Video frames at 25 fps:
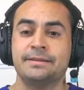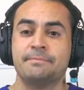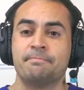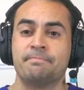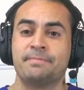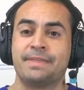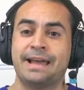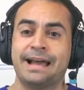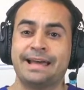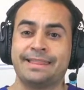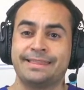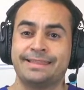
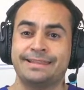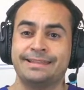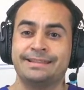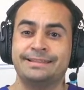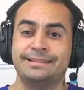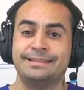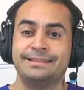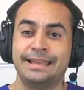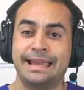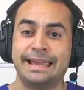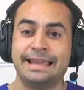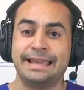that the
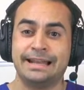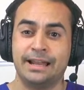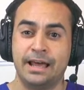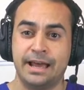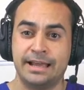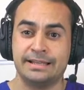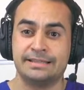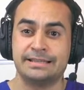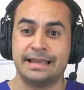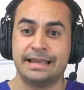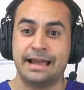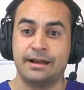
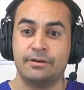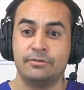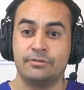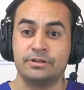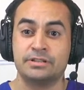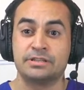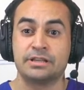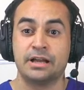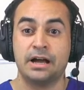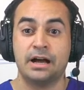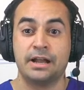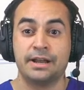daylight
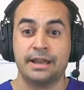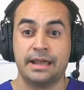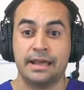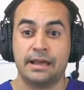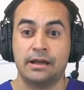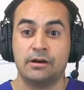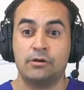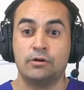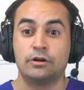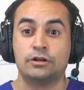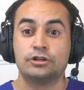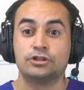hours are
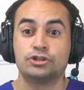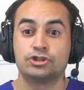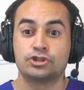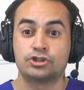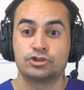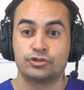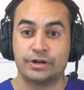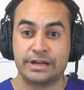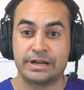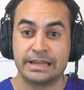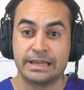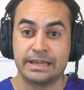now
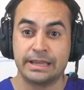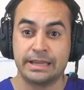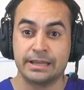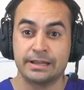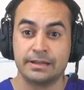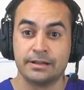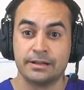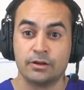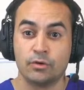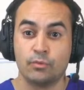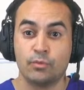shrinking.